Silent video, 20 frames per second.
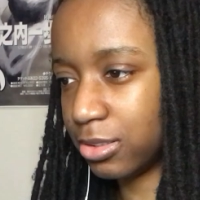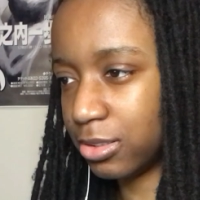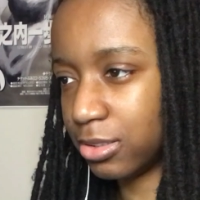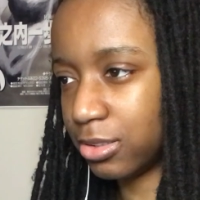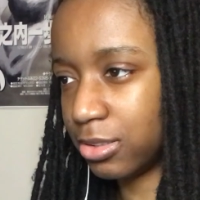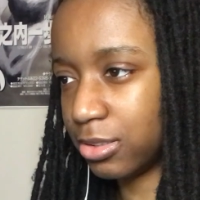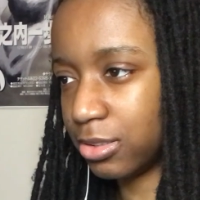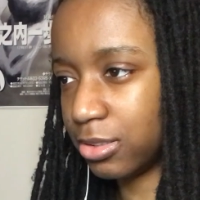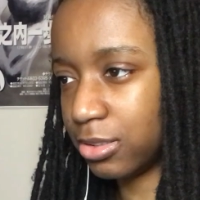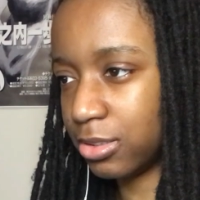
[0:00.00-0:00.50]

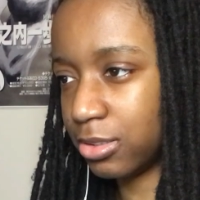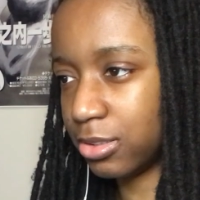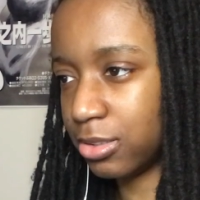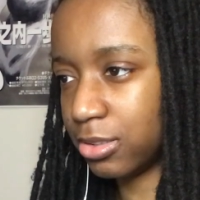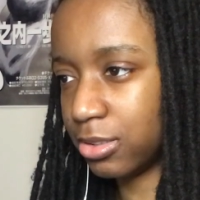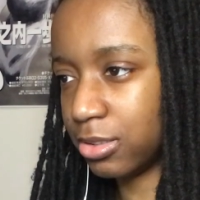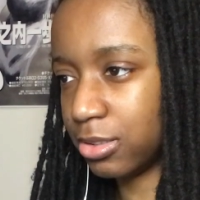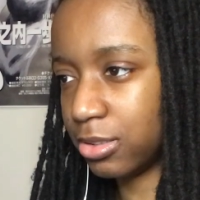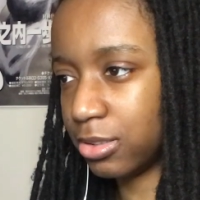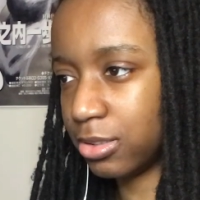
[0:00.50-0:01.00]

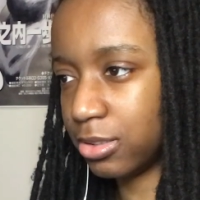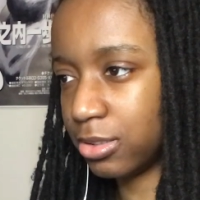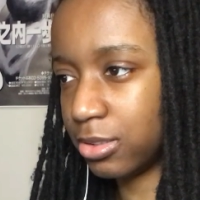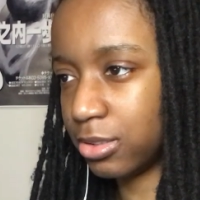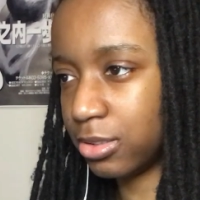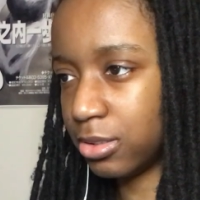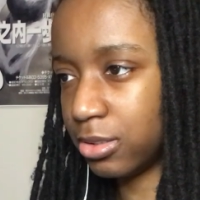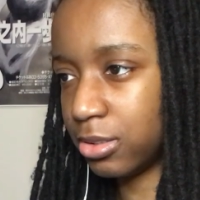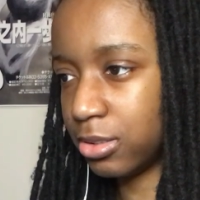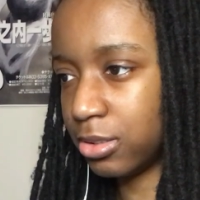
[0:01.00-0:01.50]

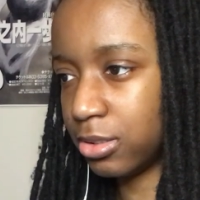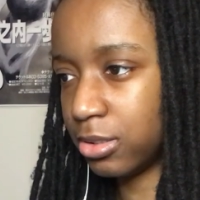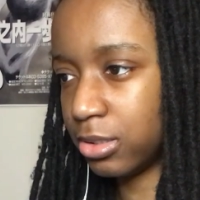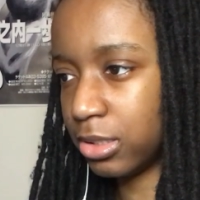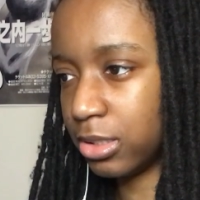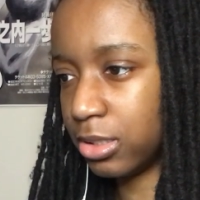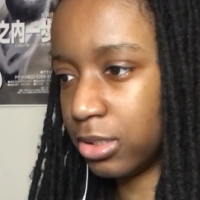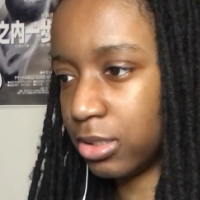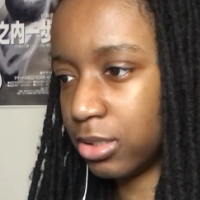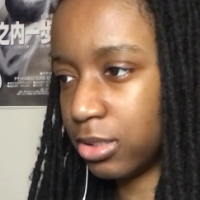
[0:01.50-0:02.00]

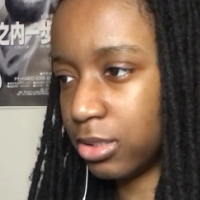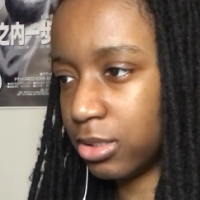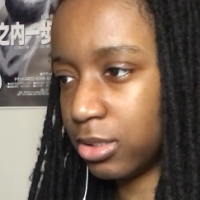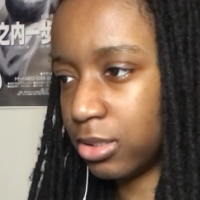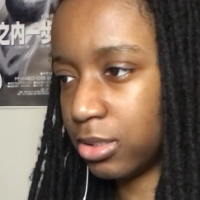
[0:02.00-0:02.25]
No one is speaking in this clip.